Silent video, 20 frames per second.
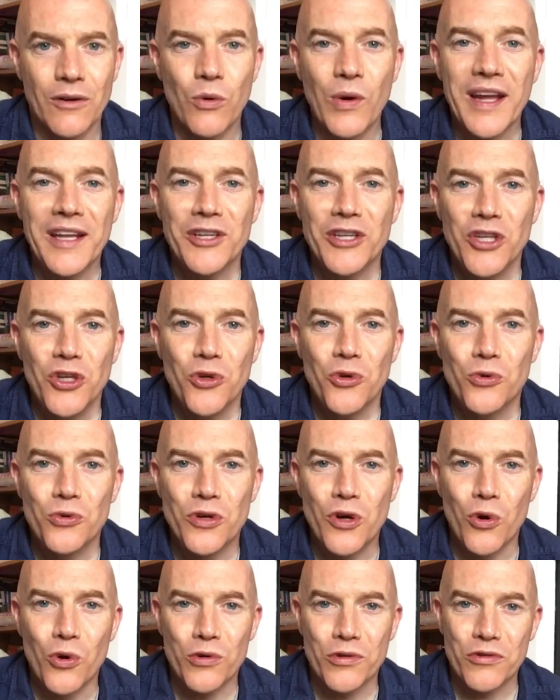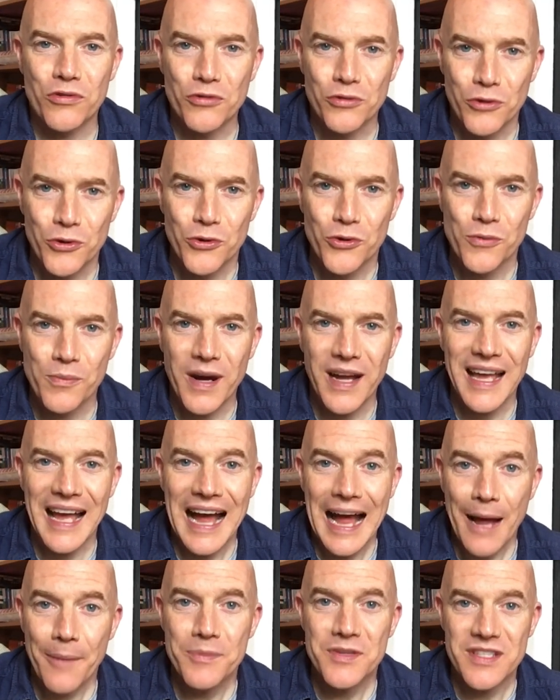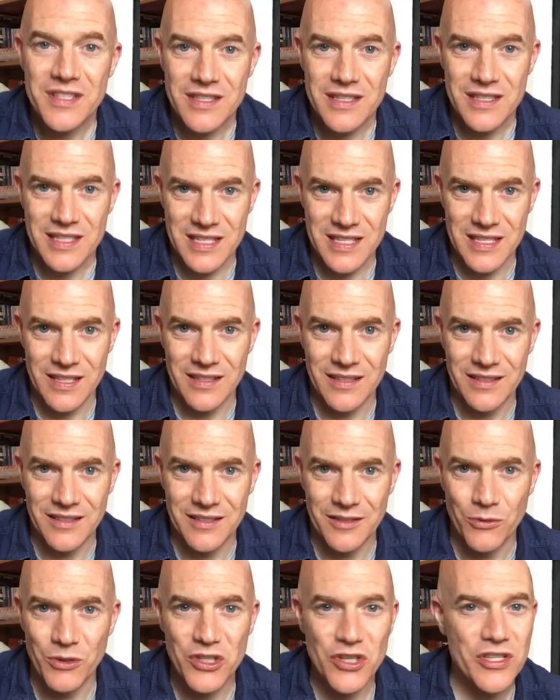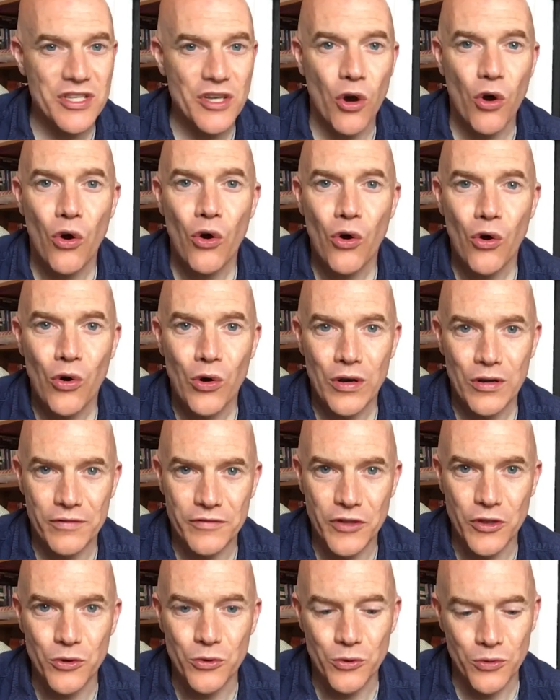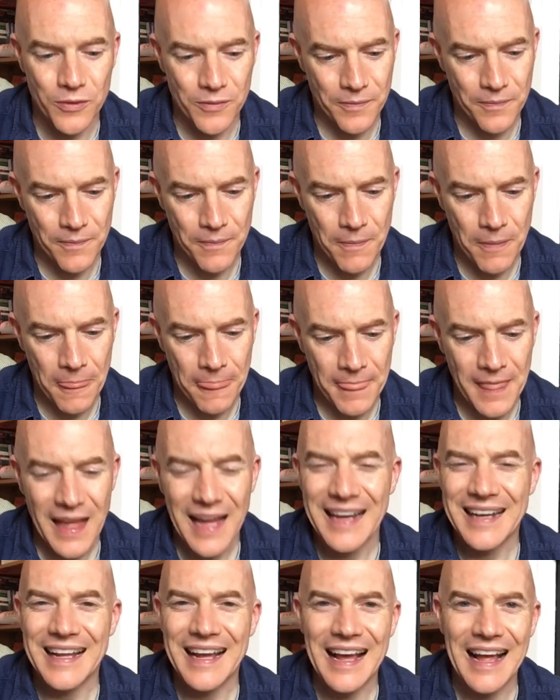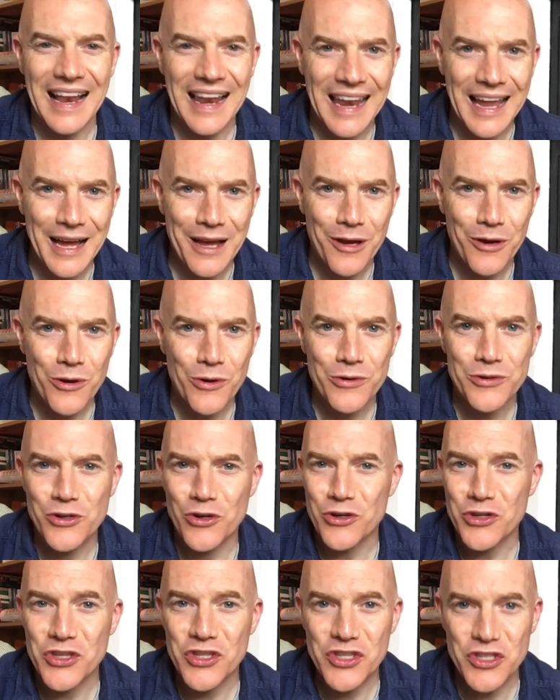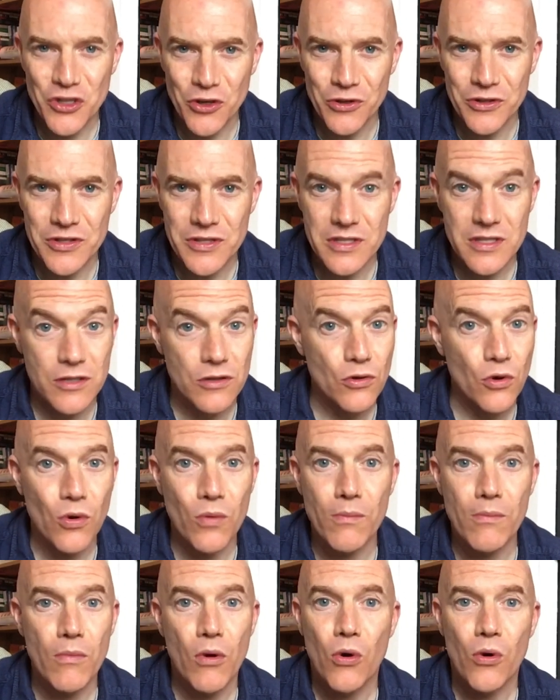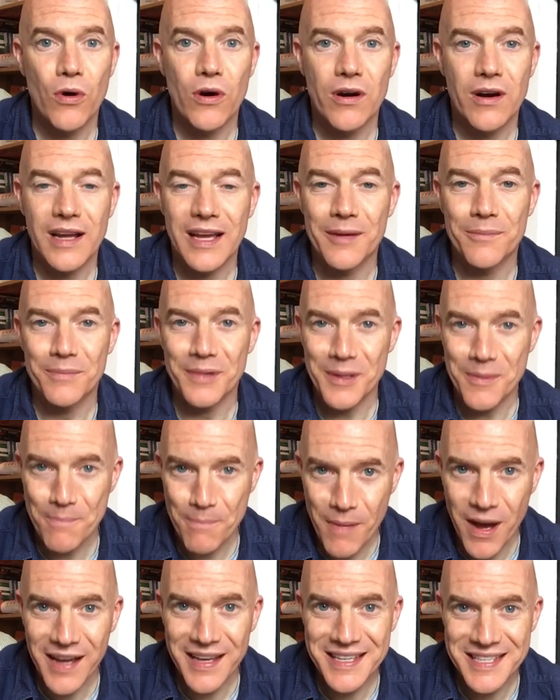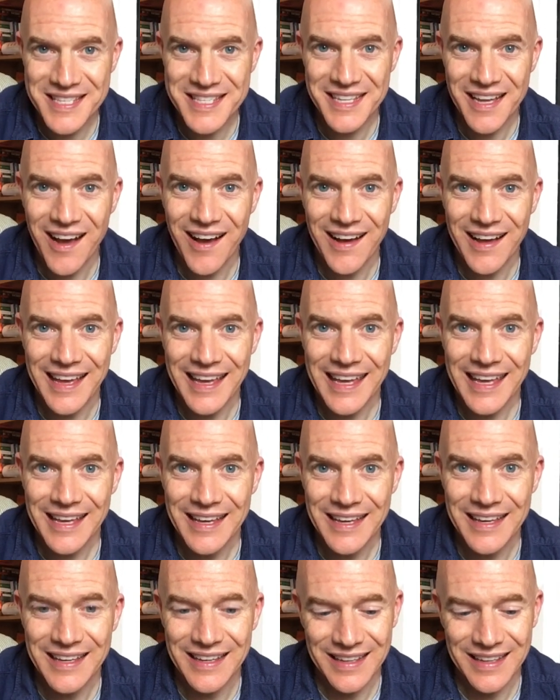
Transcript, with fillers: when you go through my absence, which is all of you, and clouds or suns no more can be my sky,